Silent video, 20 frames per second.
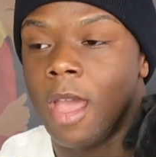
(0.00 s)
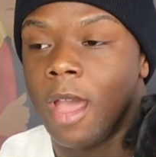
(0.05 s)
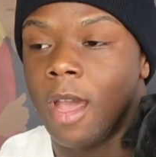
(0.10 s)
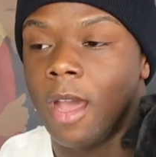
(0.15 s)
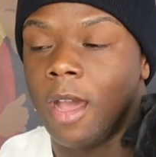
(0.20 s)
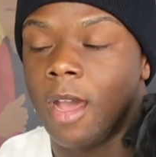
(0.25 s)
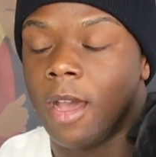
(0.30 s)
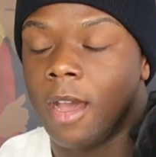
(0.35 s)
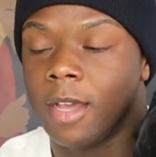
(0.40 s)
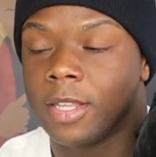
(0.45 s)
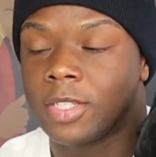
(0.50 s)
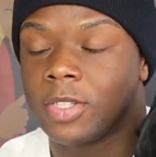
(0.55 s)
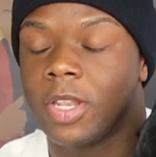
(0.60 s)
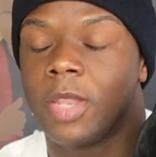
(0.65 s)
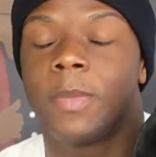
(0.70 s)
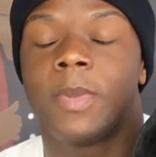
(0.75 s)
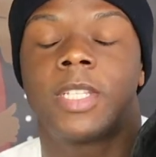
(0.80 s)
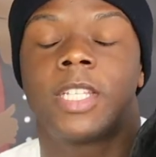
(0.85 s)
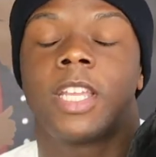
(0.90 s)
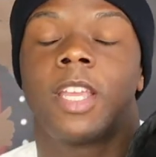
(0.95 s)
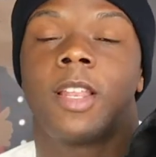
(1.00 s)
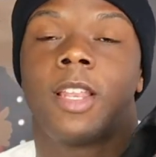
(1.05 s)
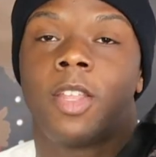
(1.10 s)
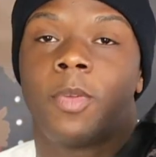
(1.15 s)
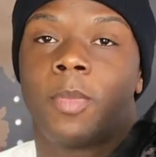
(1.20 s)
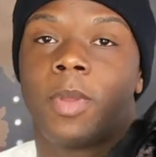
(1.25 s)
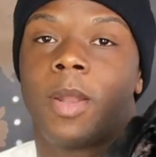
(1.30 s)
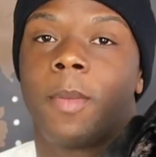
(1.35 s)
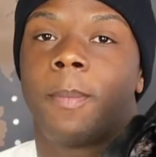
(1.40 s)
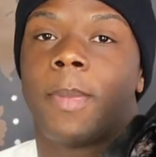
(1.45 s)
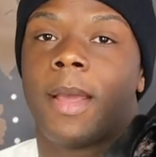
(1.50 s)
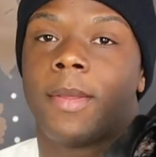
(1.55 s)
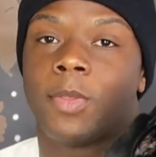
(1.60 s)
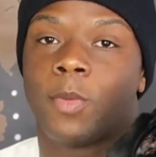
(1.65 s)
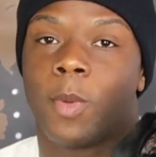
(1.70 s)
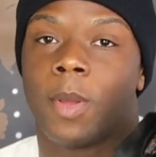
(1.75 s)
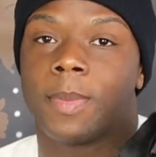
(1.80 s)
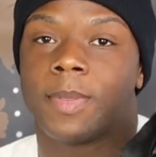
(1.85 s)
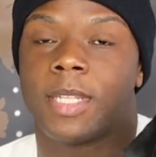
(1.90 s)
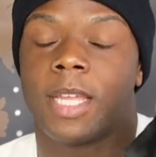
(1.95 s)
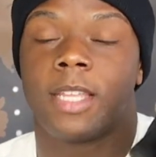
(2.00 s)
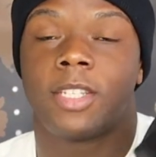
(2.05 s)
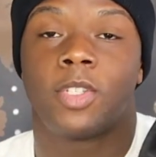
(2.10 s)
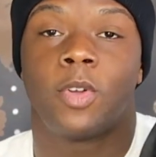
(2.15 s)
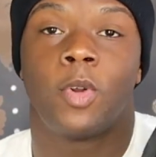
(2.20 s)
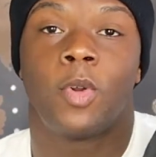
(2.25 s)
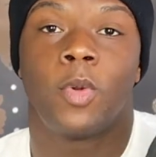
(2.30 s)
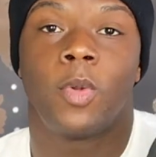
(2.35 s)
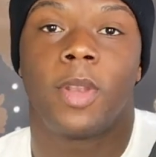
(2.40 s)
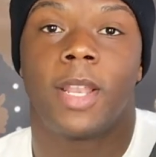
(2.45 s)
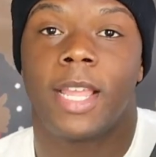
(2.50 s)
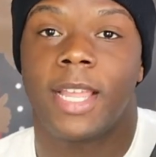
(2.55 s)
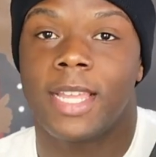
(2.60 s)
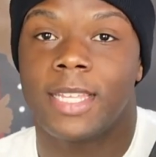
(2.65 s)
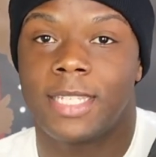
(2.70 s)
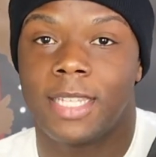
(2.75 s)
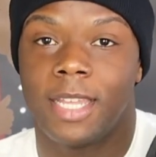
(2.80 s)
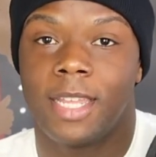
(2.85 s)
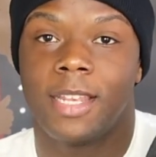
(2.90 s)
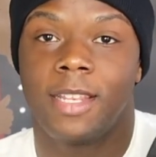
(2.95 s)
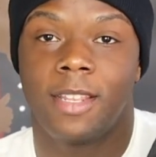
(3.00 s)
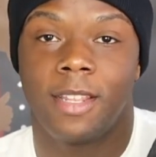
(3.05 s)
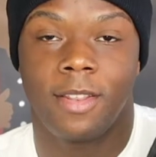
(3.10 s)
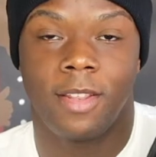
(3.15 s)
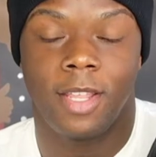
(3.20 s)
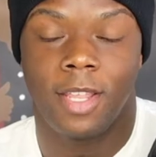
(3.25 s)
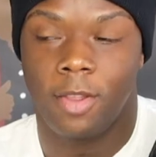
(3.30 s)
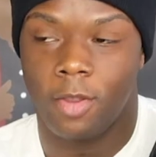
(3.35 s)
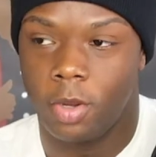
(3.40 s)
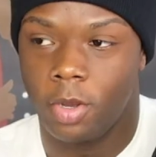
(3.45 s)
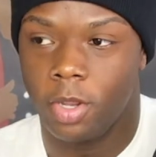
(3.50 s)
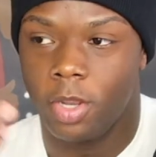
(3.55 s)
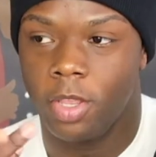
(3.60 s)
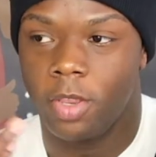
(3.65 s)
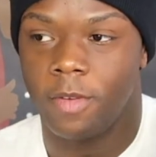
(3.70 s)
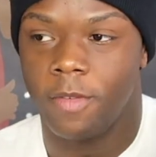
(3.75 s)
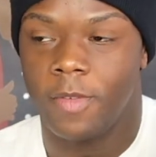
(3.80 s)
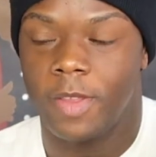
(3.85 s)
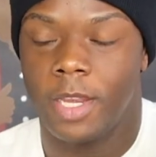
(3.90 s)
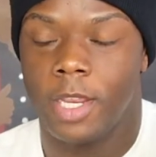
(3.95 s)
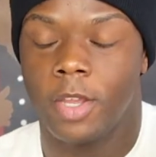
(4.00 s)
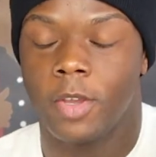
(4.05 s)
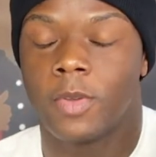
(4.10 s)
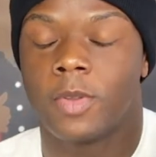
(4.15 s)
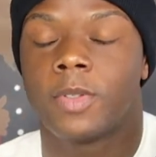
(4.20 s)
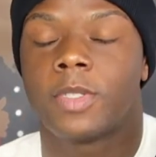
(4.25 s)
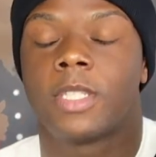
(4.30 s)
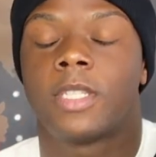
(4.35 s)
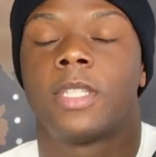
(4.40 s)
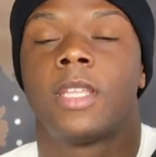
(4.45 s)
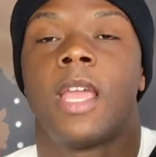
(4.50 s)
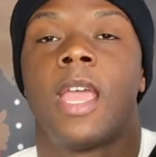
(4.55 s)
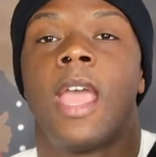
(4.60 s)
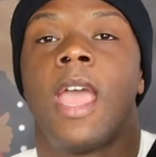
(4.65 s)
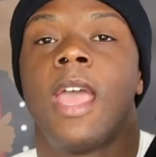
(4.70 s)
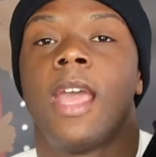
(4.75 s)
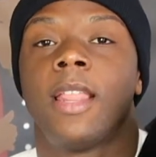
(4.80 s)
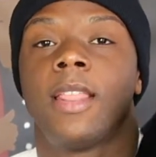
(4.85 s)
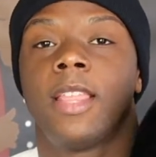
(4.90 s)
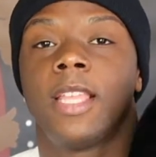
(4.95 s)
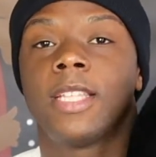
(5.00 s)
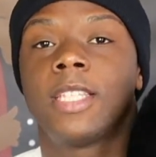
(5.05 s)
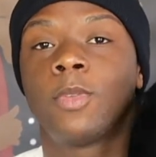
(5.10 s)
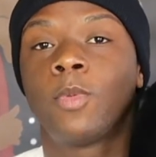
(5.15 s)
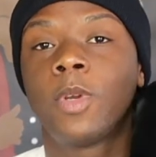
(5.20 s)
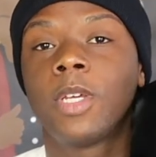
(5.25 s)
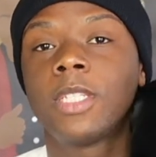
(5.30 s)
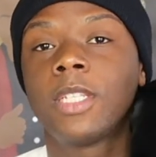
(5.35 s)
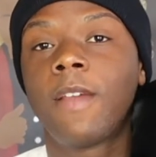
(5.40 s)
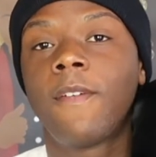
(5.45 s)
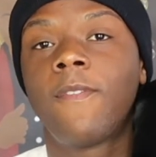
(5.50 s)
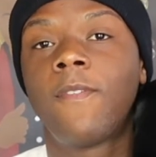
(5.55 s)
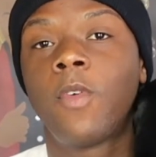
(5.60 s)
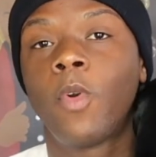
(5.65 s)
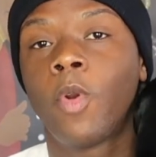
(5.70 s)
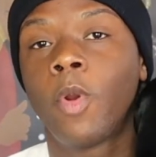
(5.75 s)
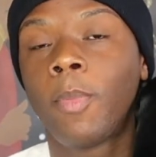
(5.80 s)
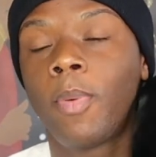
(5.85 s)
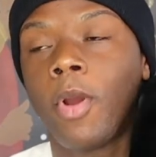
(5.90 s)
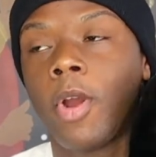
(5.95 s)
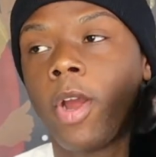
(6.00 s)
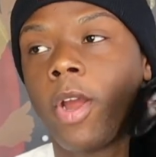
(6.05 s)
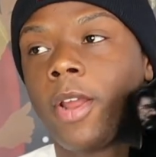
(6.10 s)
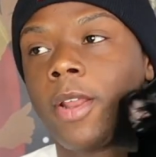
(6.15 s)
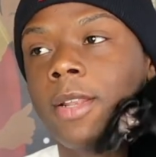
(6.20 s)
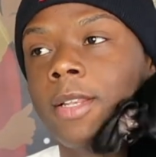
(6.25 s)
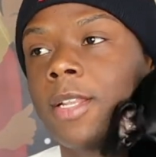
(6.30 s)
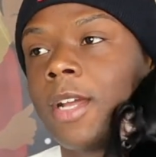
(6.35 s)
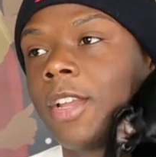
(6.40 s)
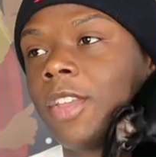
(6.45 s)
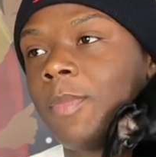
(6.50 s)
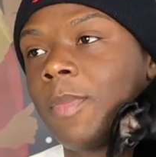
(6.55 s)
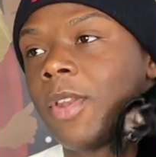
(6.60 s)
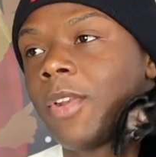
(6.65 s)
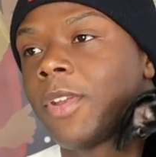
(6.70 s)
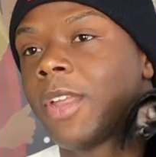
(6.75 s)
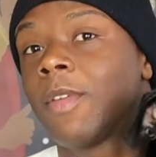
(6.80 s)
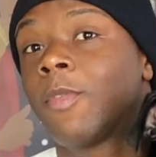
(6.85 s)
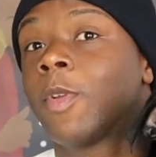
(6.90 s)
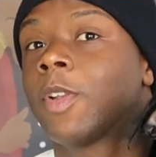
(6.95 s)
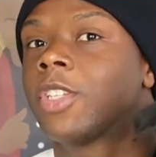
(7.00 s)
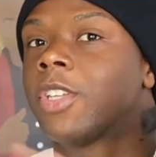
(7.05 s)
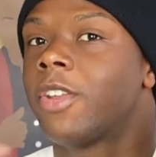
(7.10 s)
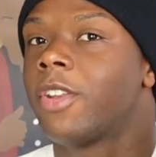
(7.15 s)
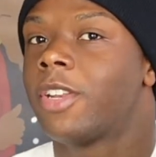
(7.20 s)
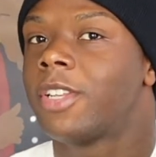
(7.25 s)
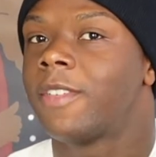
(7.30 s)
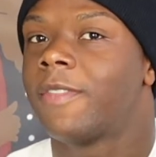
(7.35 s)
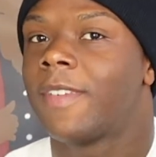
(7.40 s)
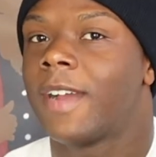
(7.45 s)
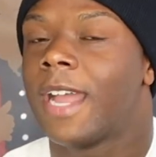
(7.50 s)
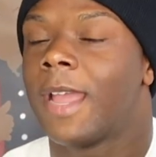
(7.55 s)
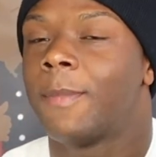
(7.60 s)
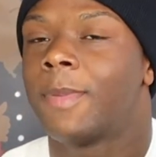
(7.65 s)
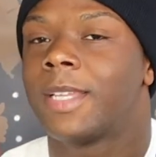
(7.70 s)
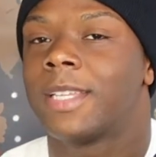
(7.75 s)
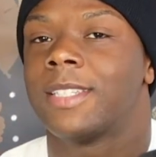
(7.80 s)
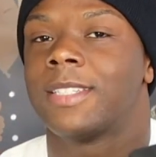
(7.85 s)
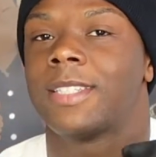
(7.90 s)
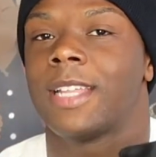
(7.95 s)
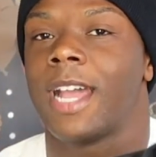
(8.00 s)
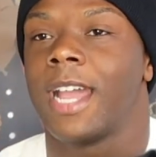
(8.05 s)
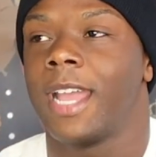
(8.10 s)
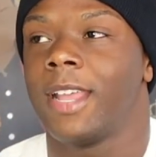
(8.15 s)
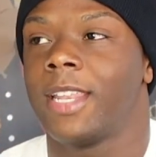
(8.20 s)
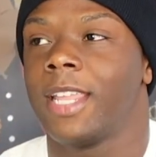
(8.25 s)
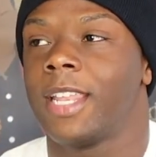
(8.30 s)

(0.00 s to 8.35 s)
Uh, so let me tell you a little bit about the website. So like I said earlier in the videos, this was a four-part documentary, but turned it to five because I